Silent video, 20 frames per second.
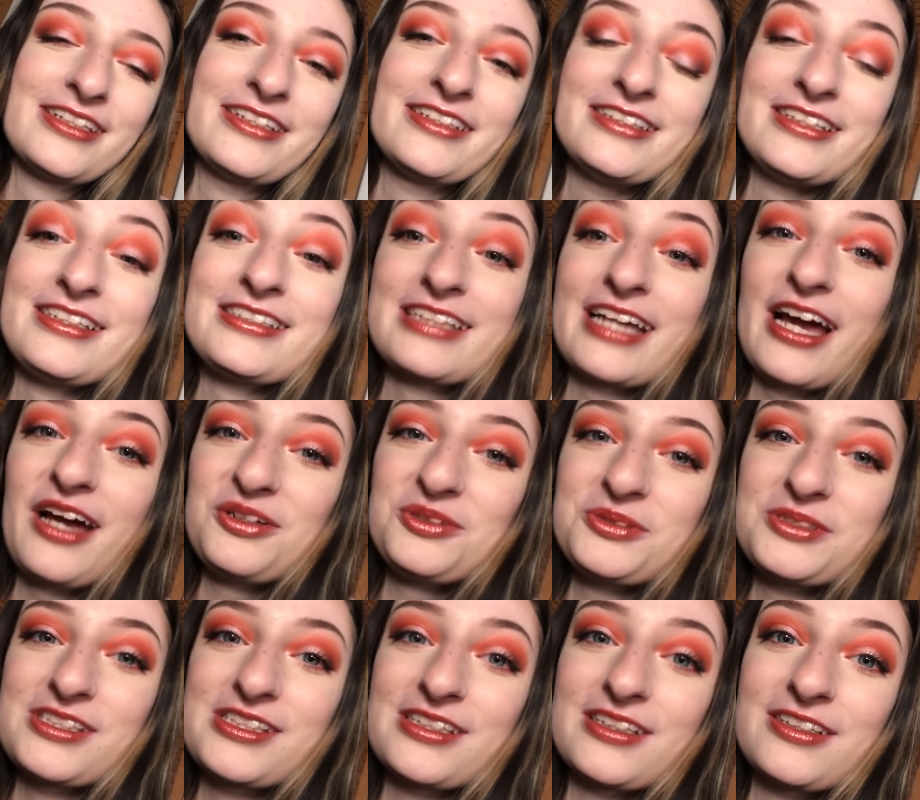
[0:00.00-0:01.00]
In this
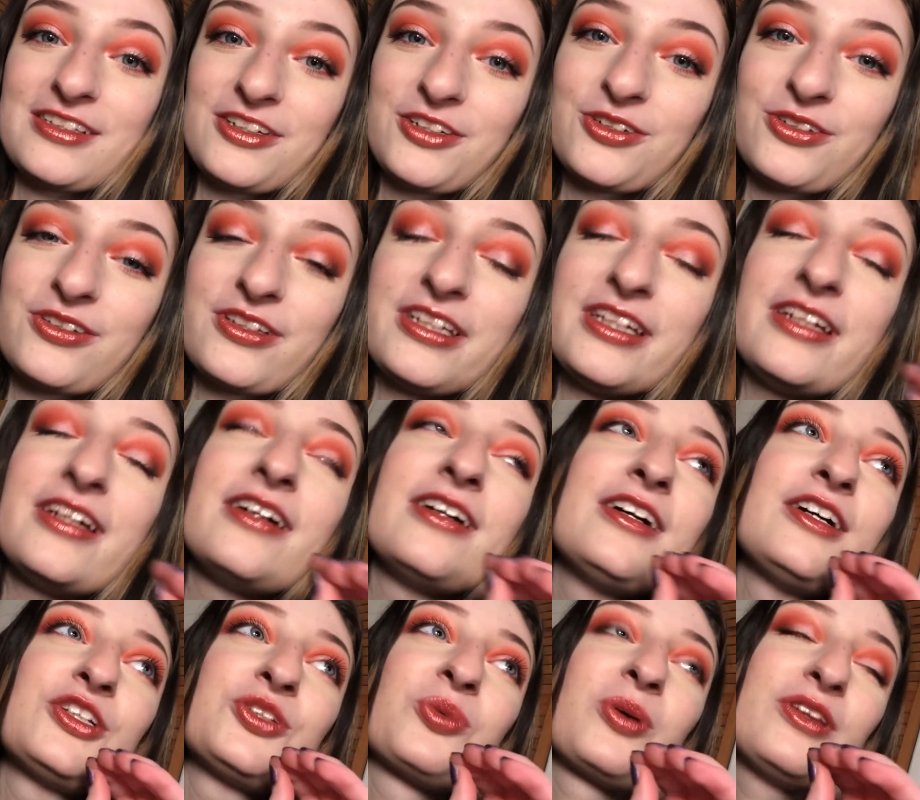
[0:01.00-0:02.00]
house, literally
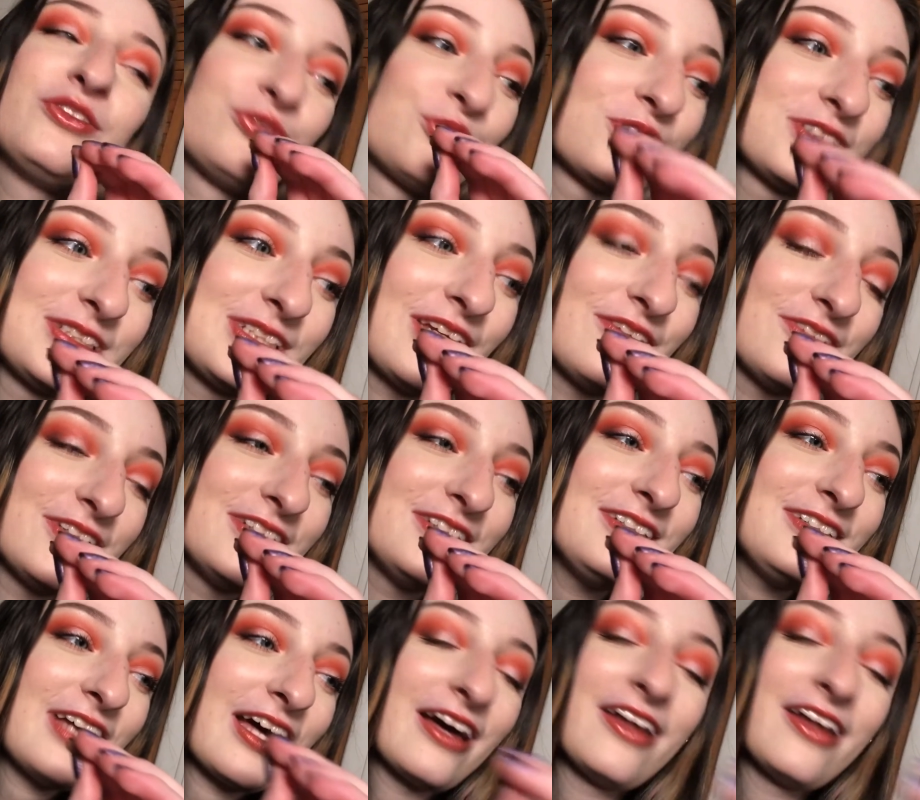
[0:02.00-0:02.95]
24/7,